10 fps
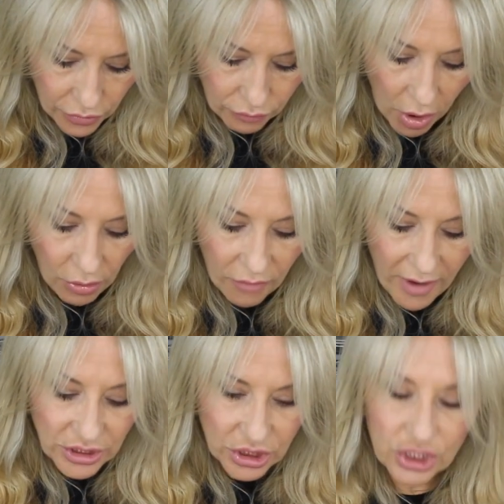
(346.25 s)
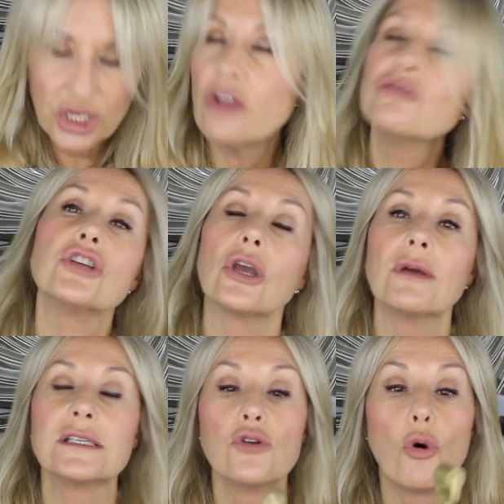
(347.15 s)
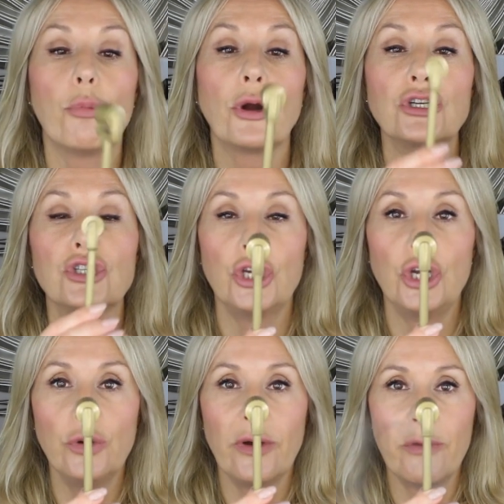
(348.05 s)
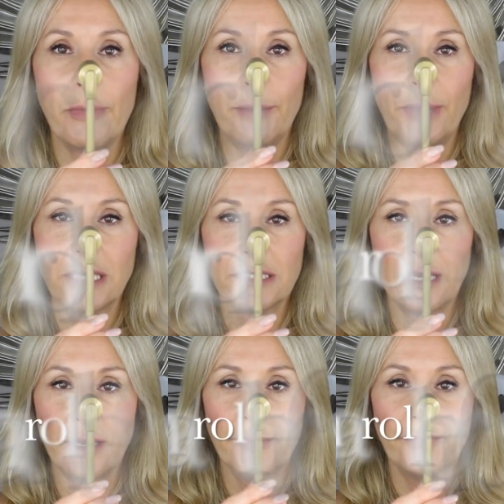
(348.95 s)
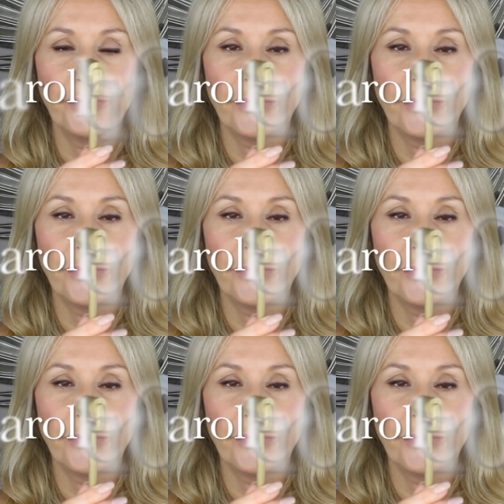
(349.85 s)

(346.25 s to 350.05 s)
The roller I just showed you is 0.2 of a millimeter.